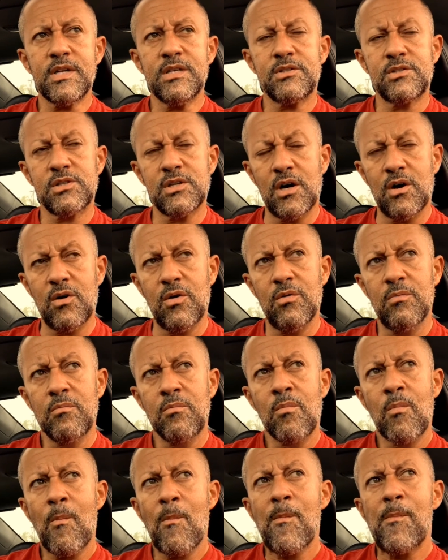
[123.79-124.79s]
So
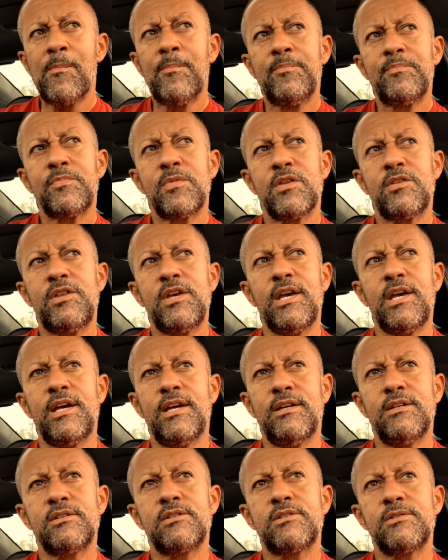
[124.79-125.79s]
the thing
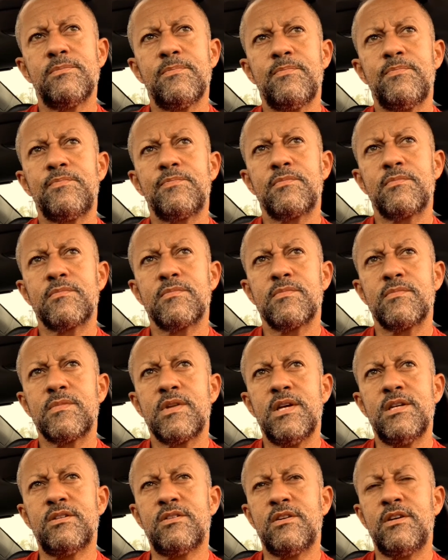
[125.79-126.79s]
is
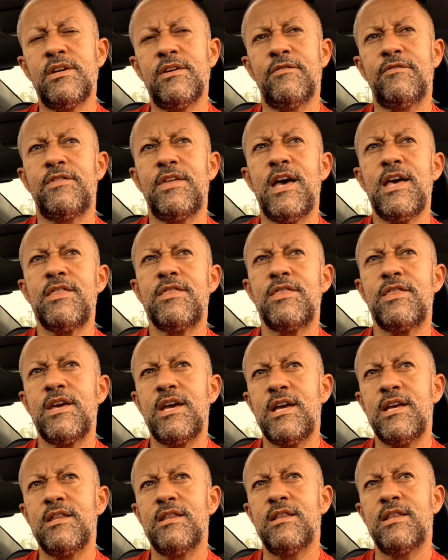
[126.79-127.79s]
if that
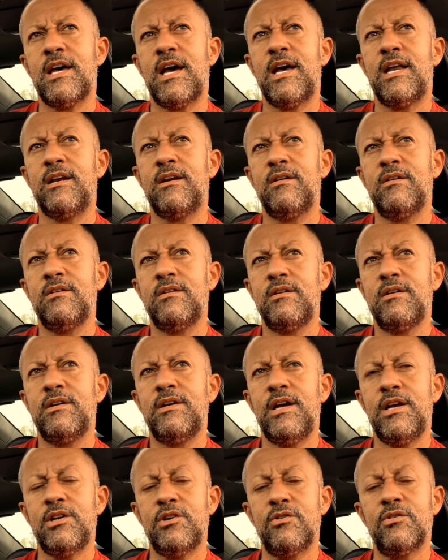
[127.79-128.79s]
thing that
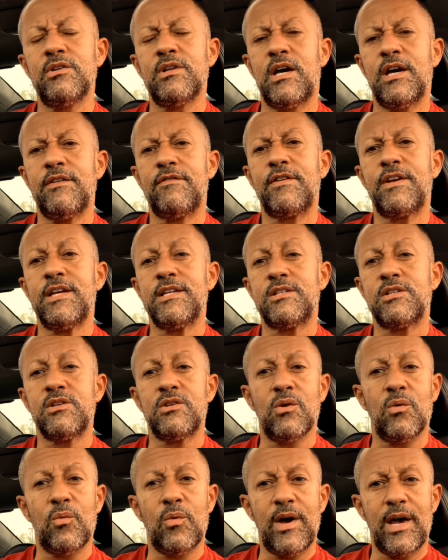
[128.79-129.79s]
in your life gets in
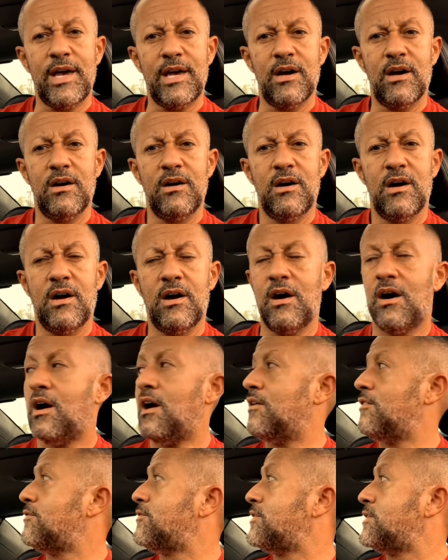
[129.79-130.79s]
the way
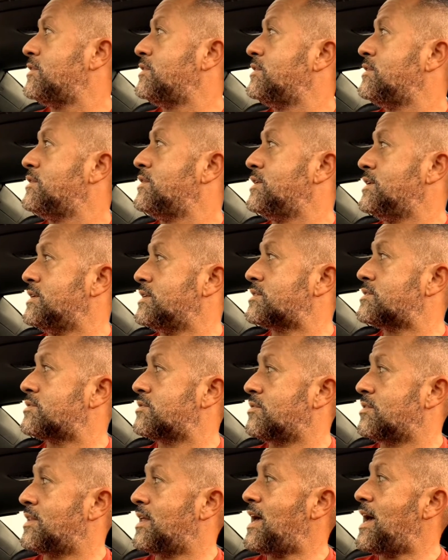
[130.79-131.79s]
of this
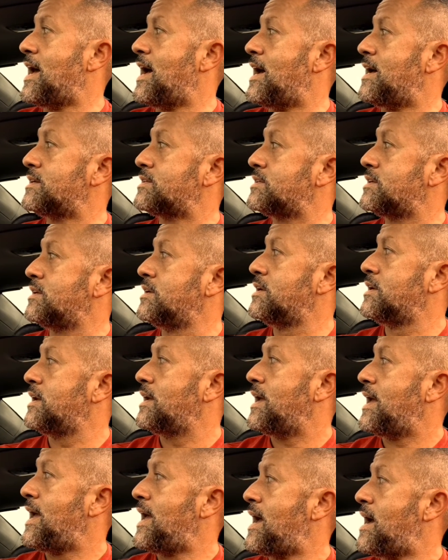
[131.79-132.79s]
or that
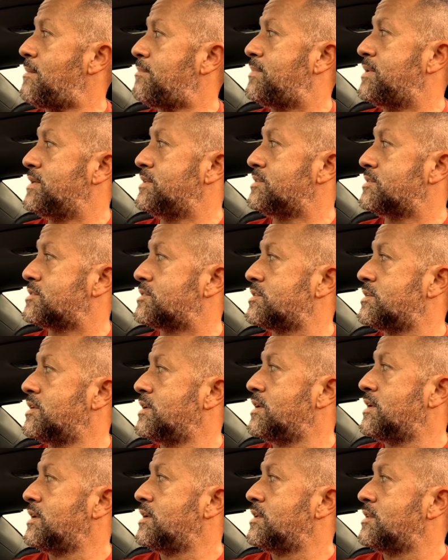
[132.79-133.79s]
happens,
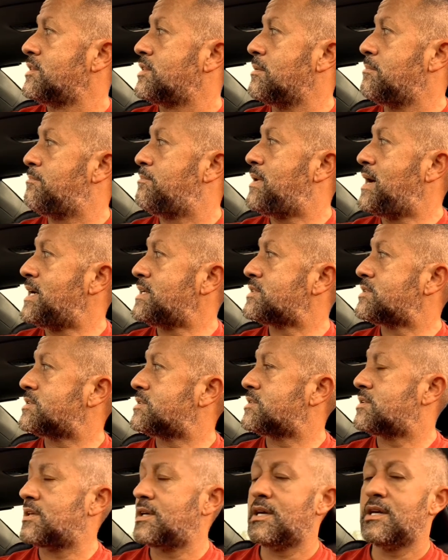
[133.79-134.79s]
the
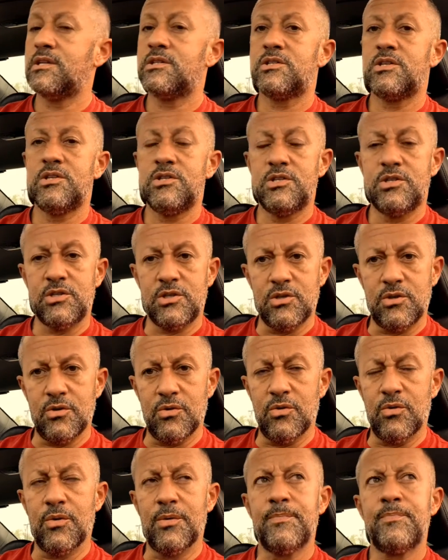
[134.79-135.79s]
best thing to
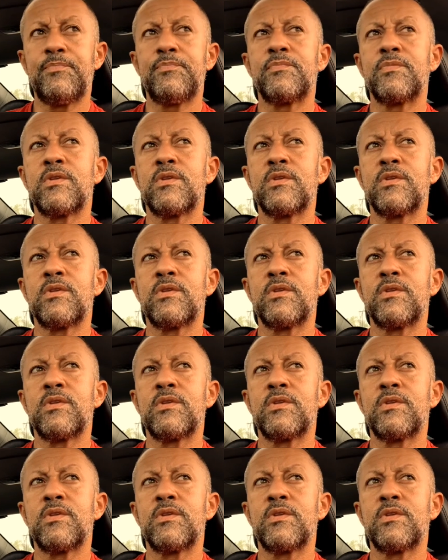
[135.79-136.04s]
do